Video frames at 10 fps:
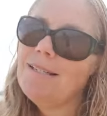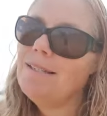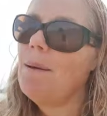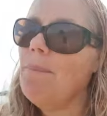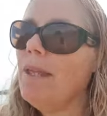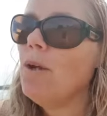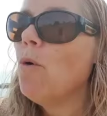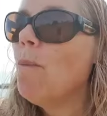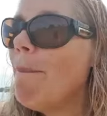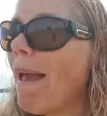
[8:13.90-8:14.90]
something
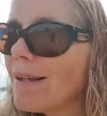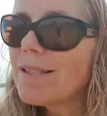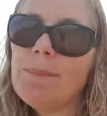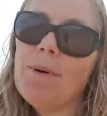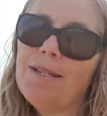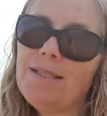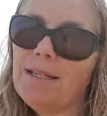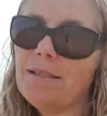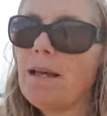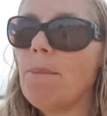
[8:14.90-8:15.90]
or
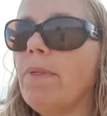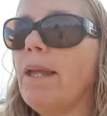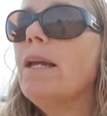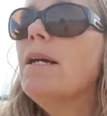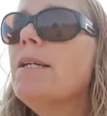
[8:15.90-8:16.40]
maximizing something.